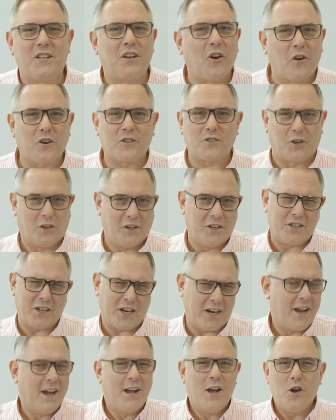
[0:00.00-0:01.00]

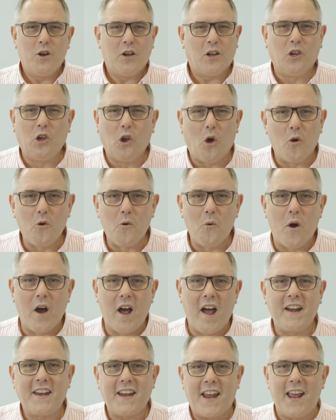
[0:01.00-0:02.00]
Doxology, long
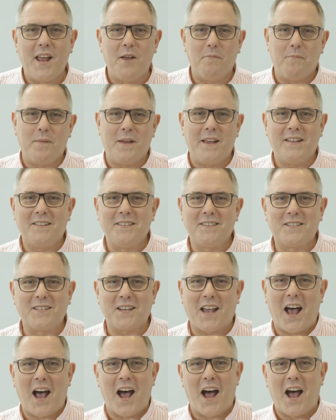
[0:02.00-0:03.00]
word, it
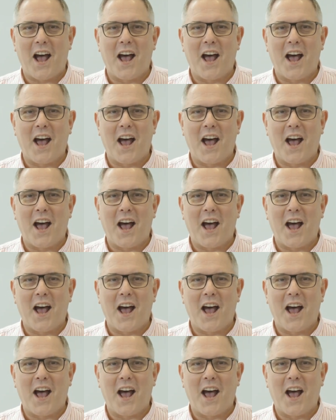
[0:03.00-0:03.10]
means